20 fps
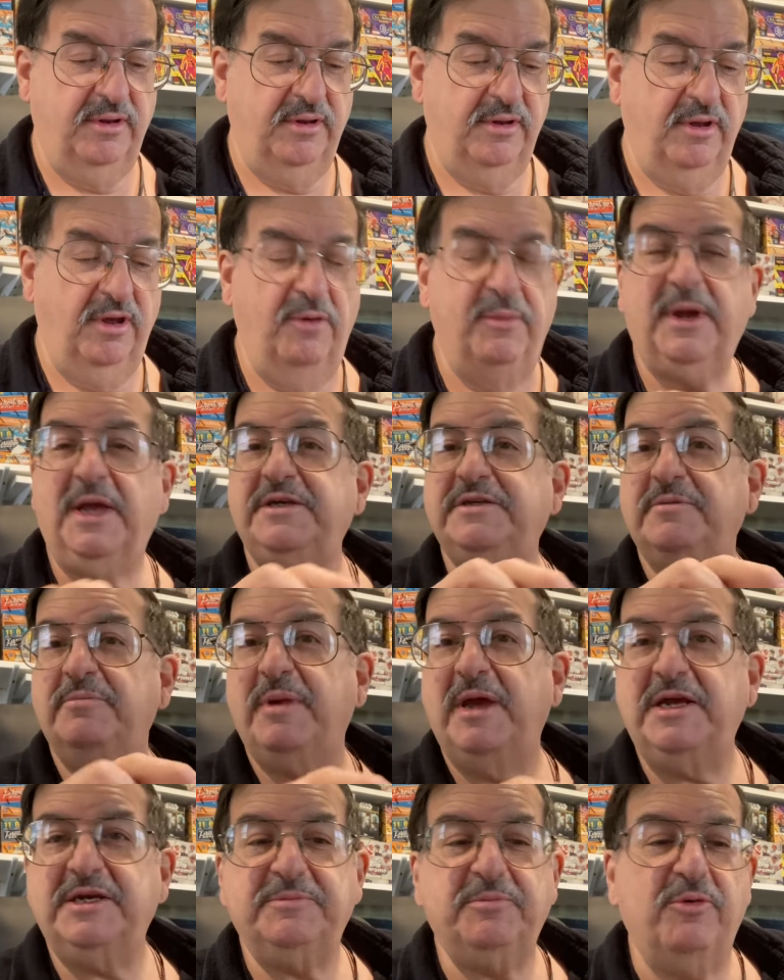Now we got some
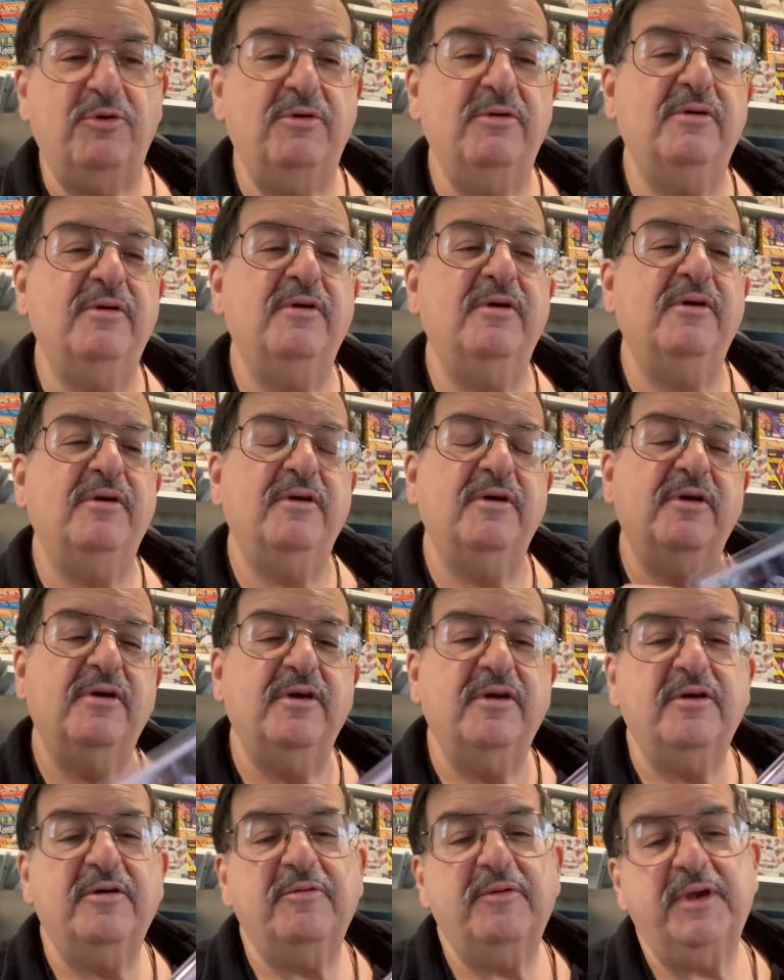baseball.
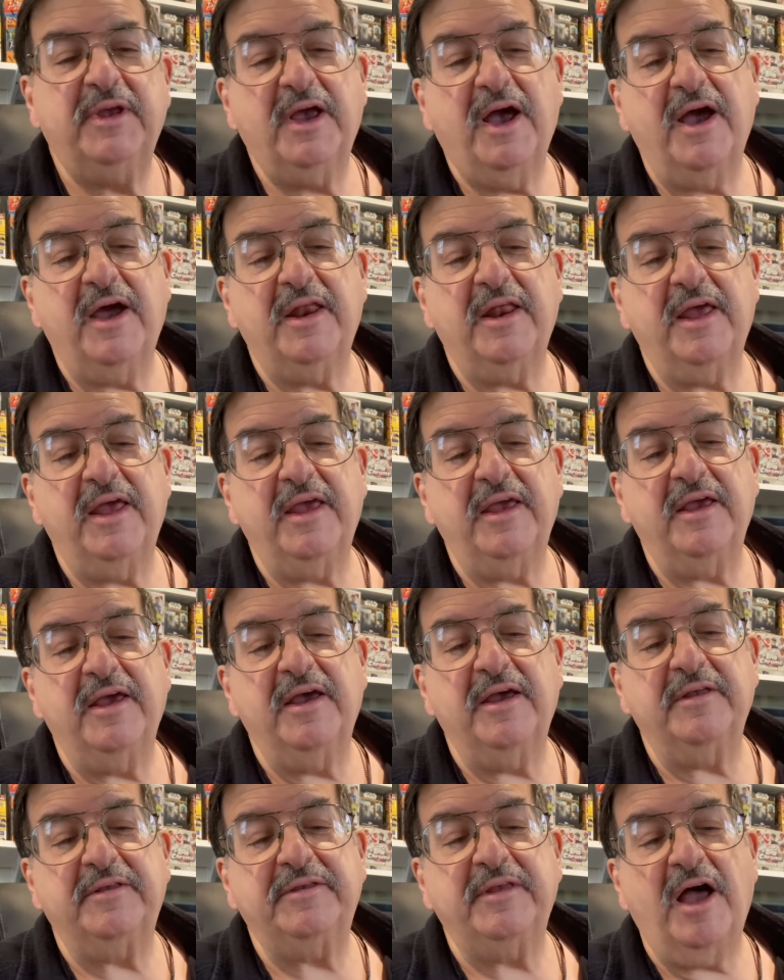We got
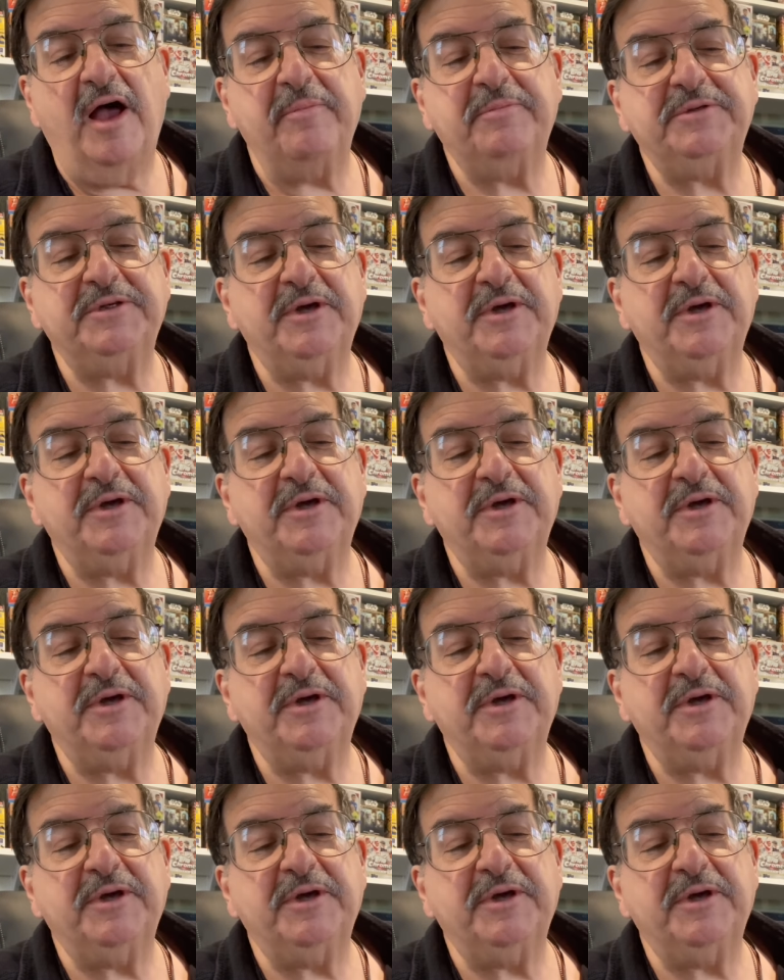a Tops